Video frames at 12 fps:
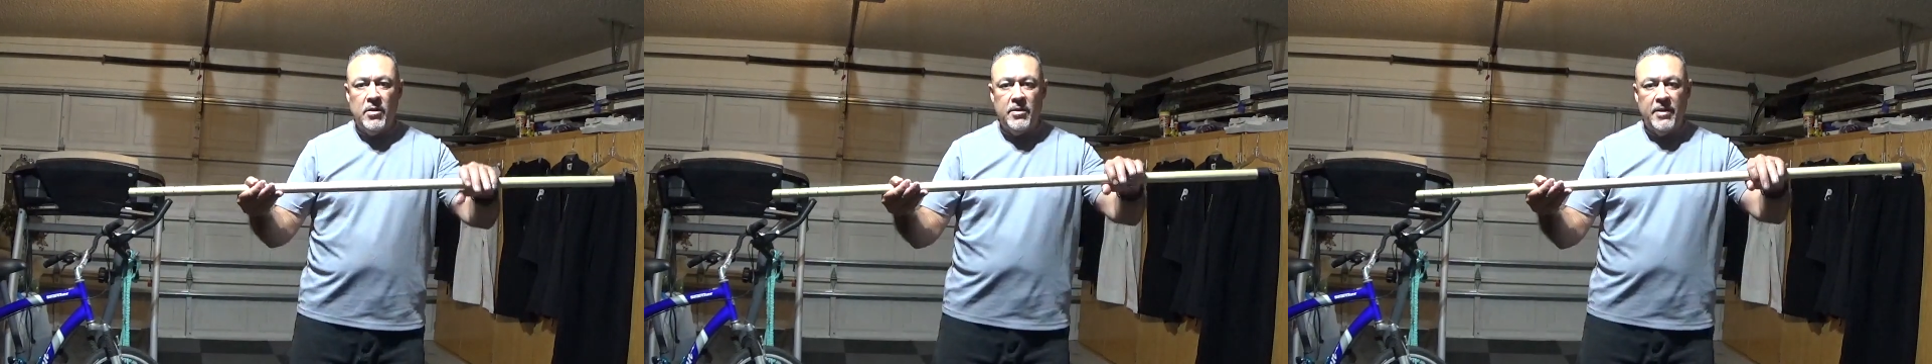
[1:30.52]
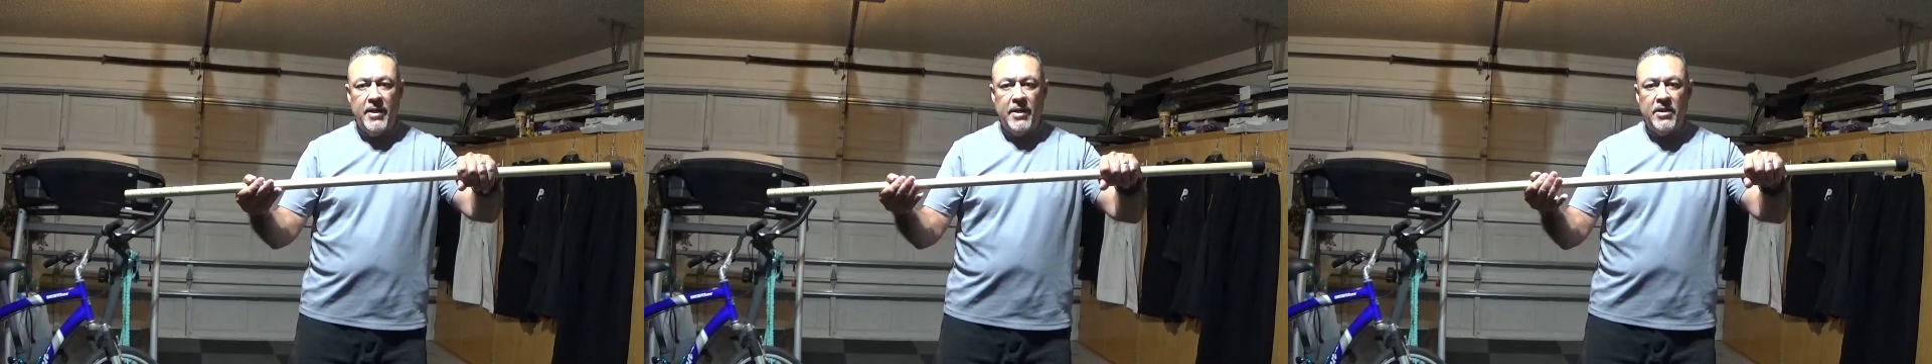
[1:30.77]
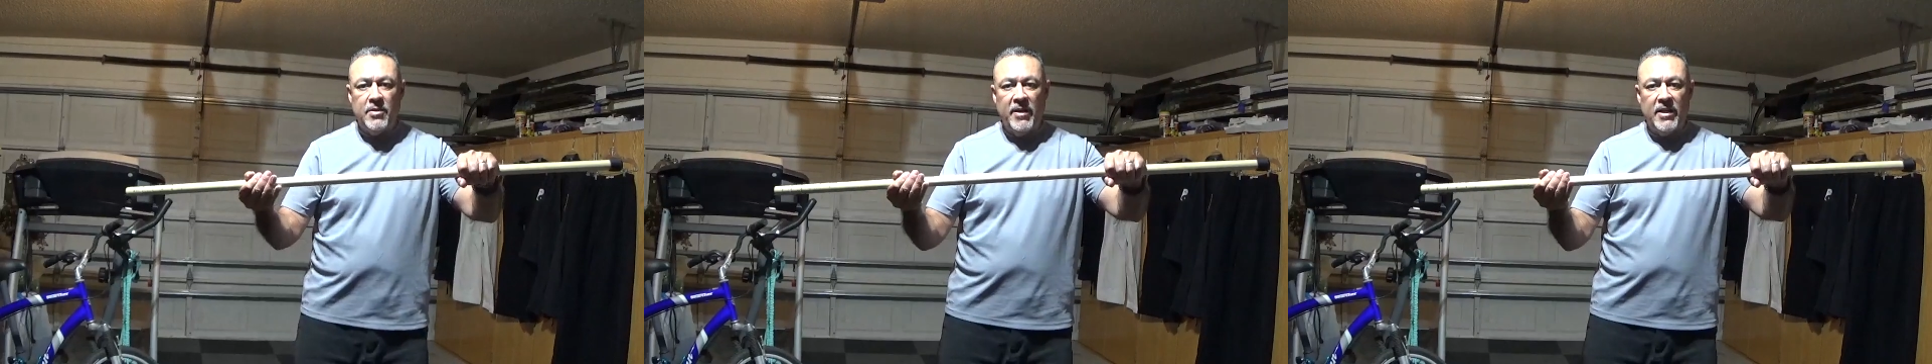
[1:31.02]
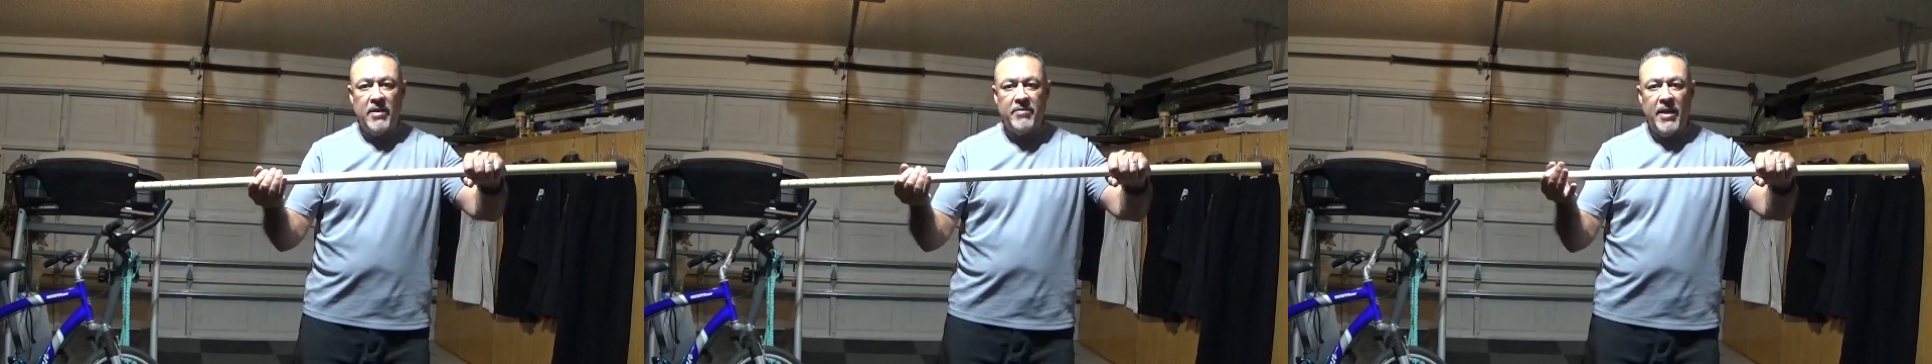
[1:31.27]
Take it into my
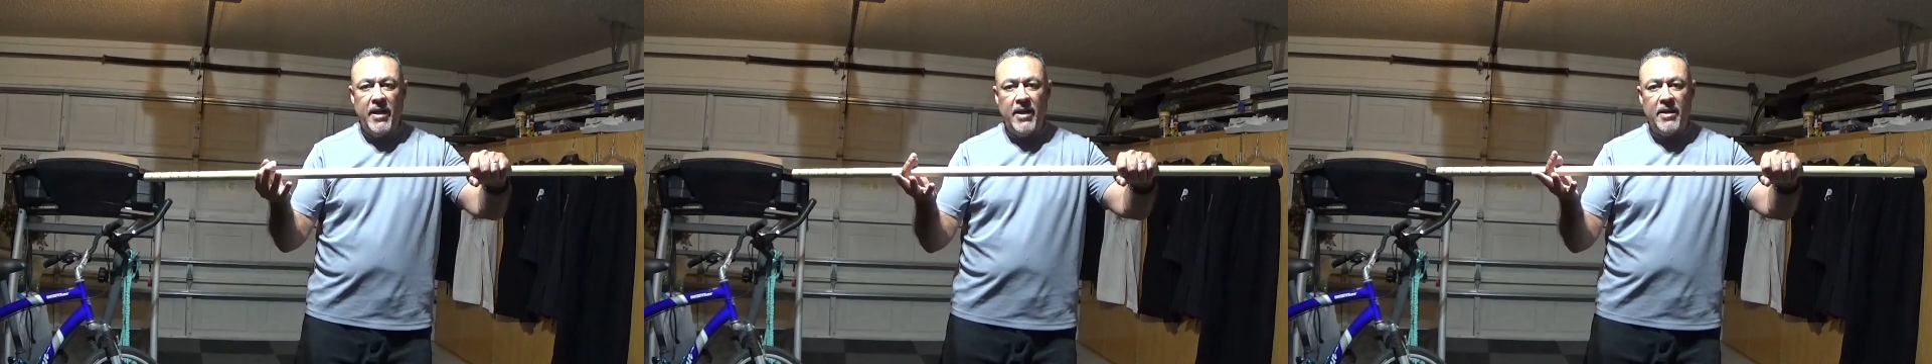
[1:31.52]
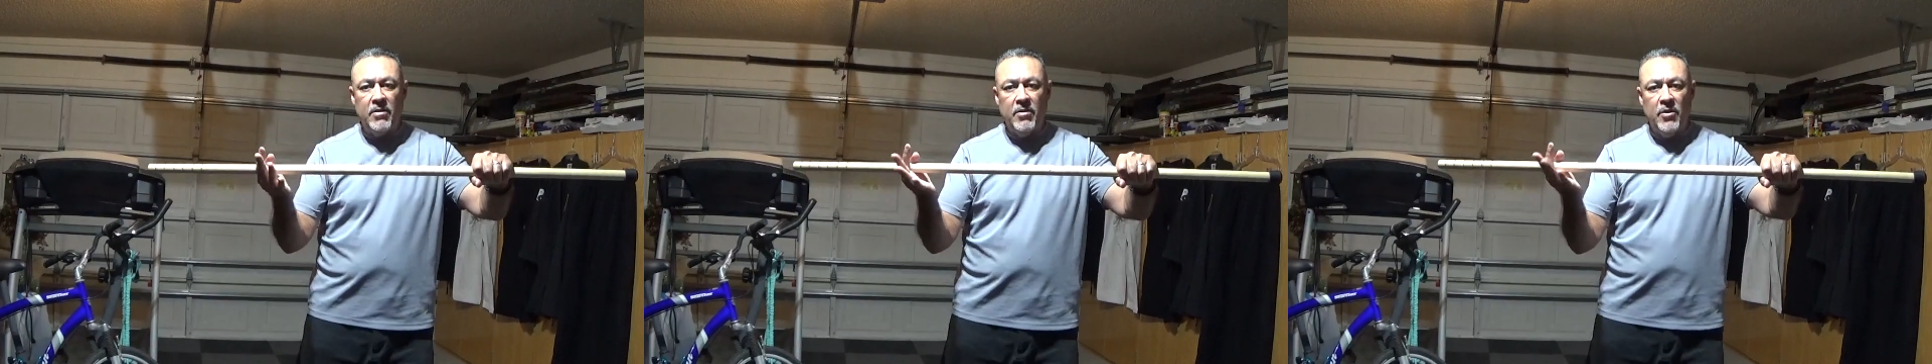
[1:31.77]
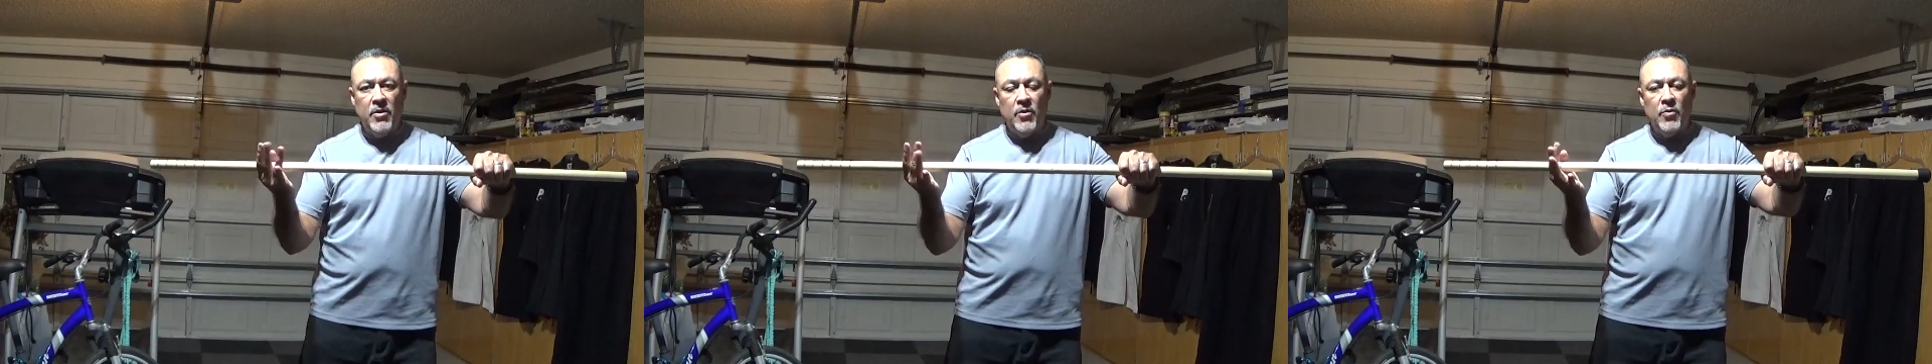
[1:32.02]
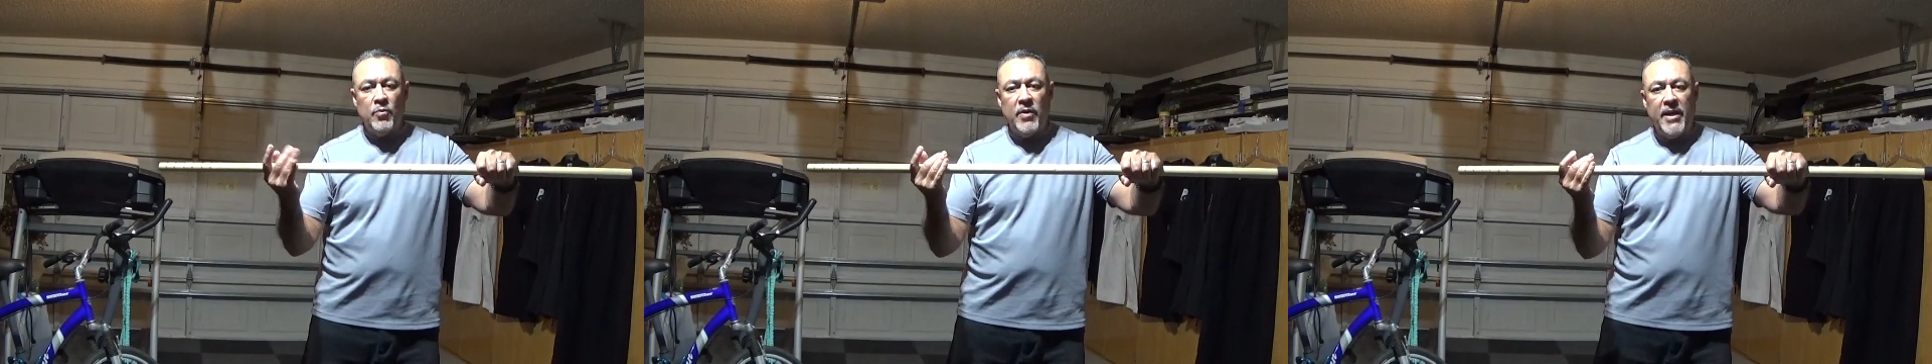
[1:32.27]
left hand.
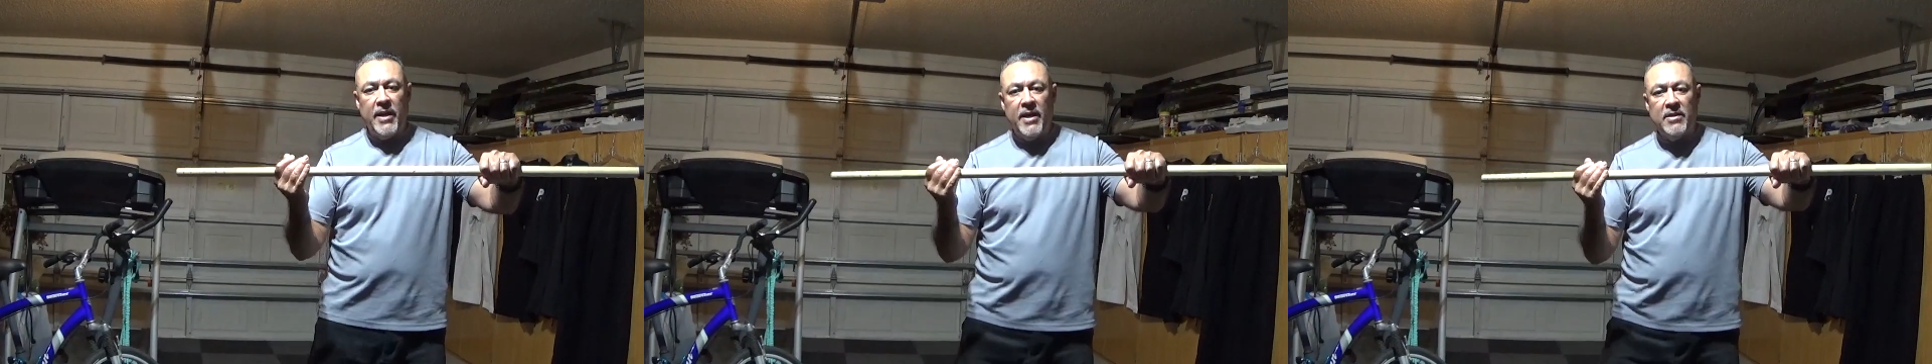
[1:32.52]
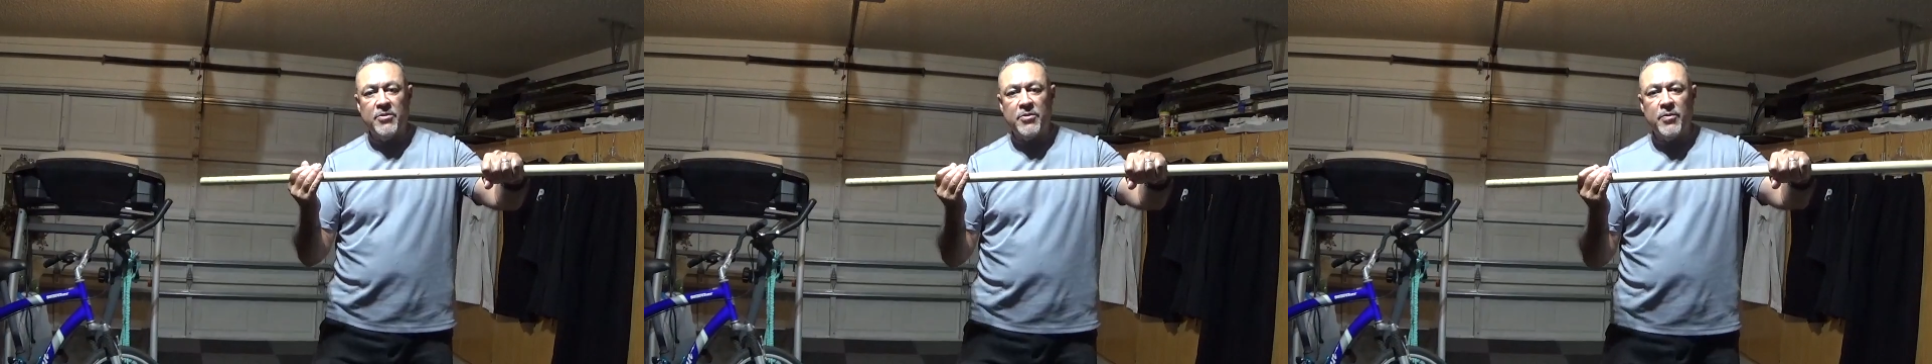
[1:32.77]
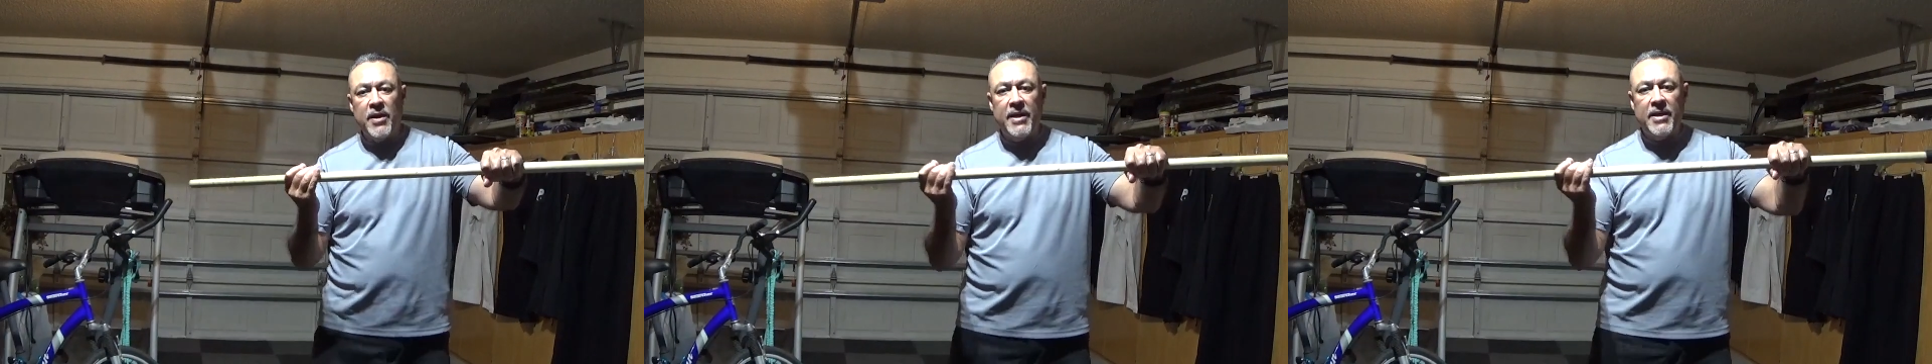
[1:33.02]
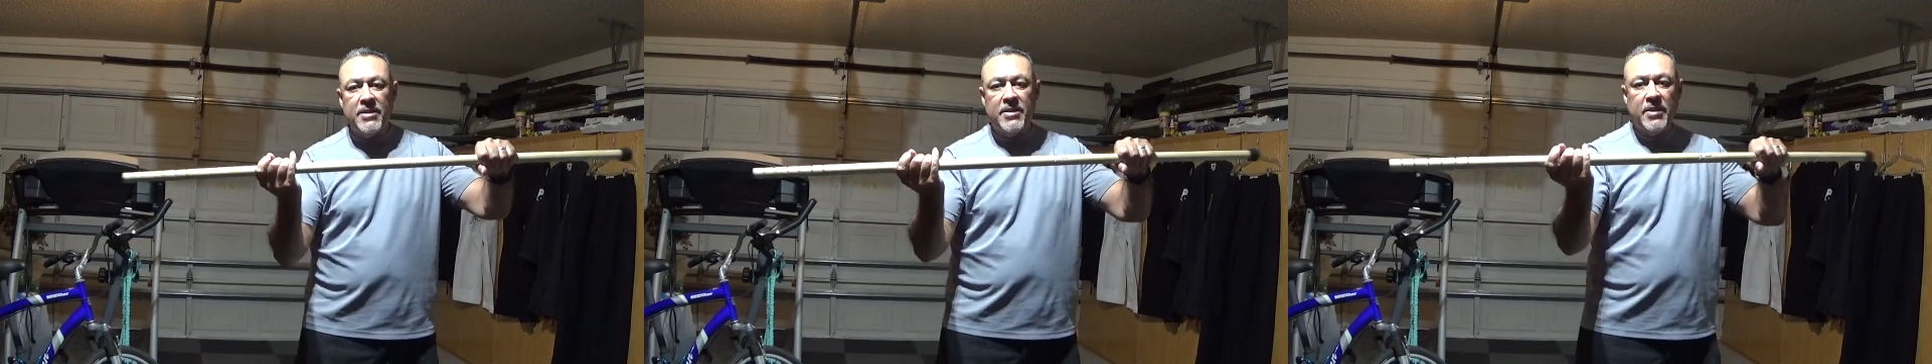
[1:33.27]
Right hand
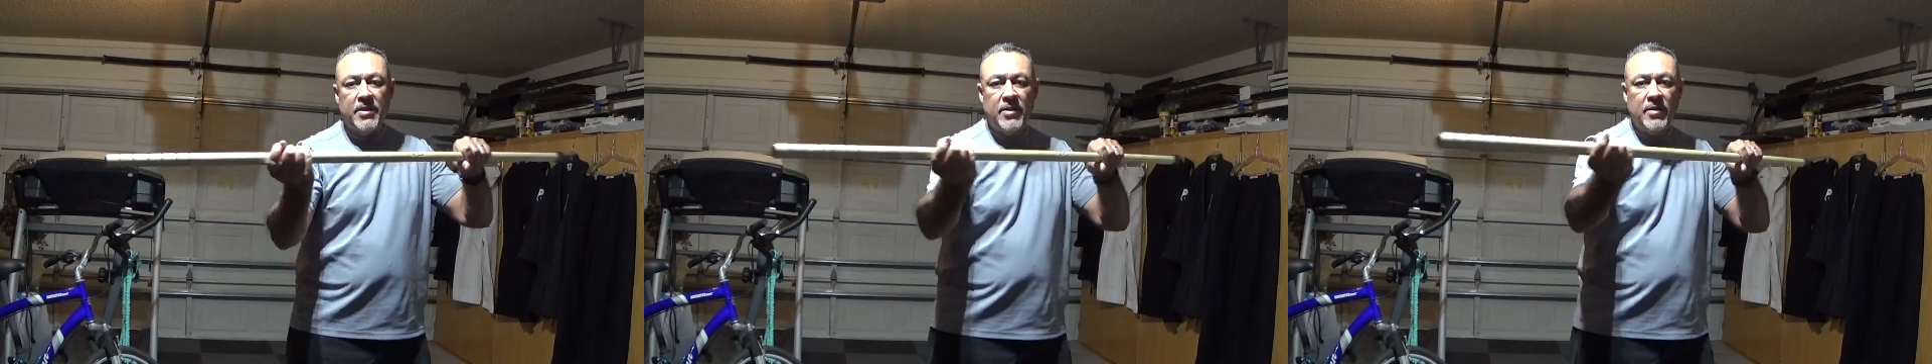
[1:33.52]
strikes.